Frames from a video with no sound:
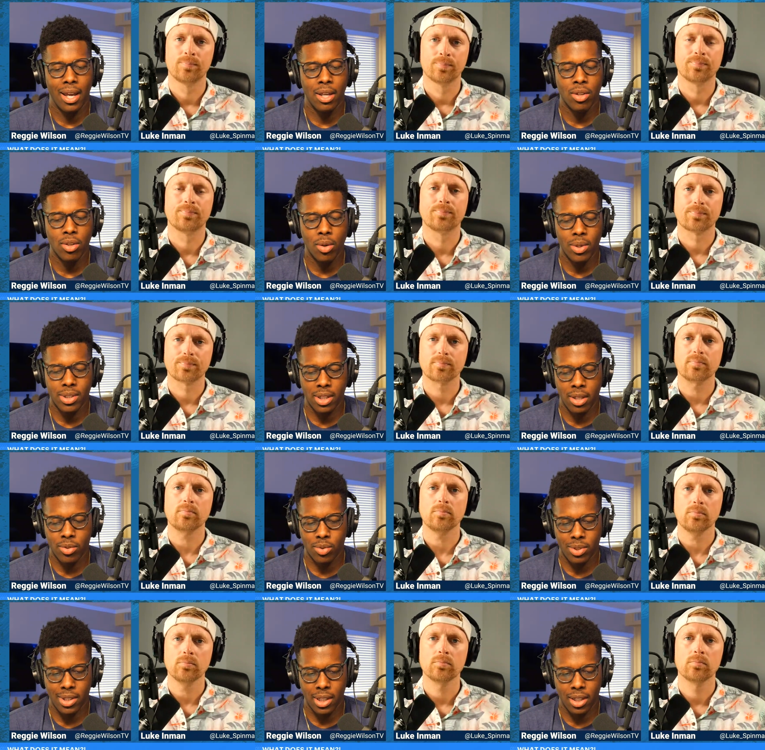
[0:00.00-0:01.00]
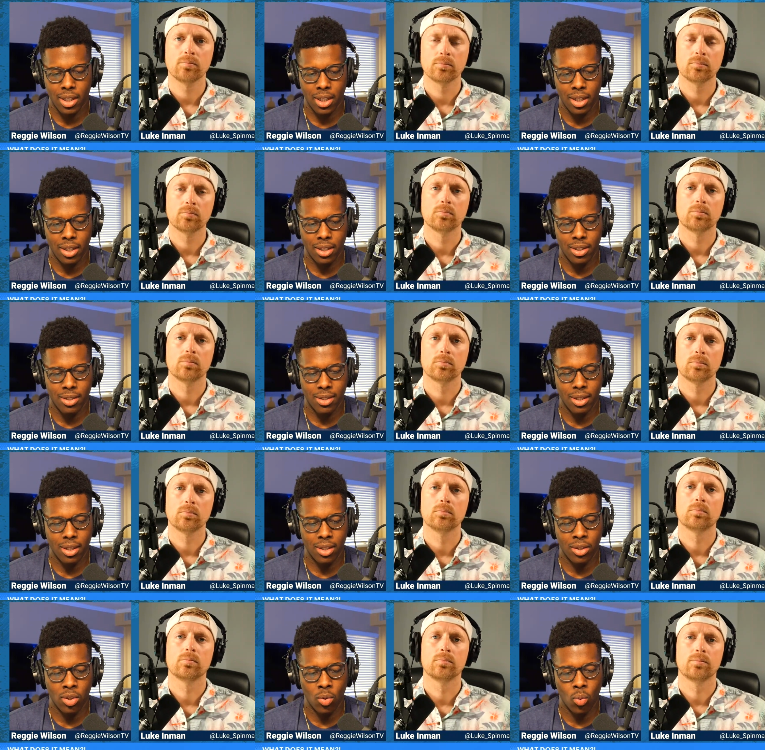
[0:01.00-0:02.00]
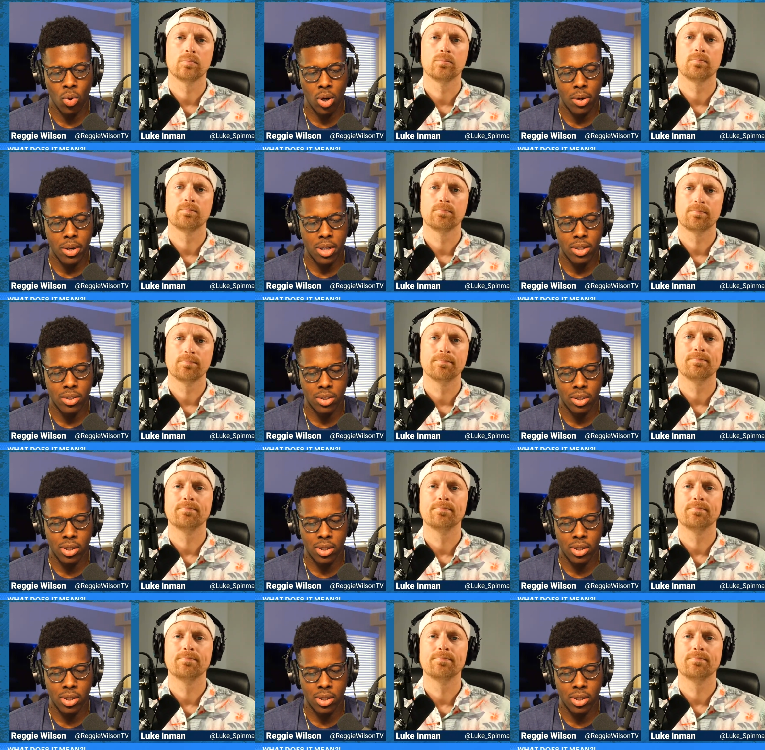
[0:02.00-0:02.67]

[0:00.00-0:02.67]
Speaker 1: what's interesting is the Warriors are just